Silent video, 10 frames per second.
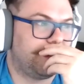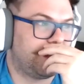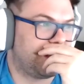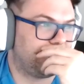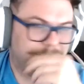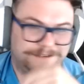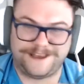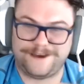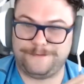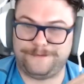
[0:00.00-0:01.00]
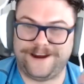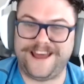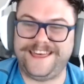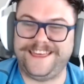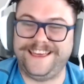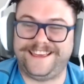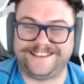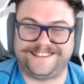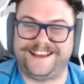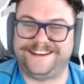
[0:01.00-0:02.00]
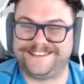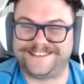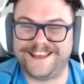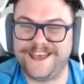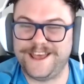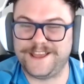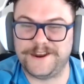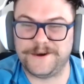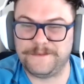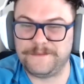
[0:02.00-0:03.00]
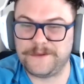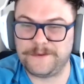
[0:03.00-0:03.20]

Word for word: and I'm just out of breath because I just, you know,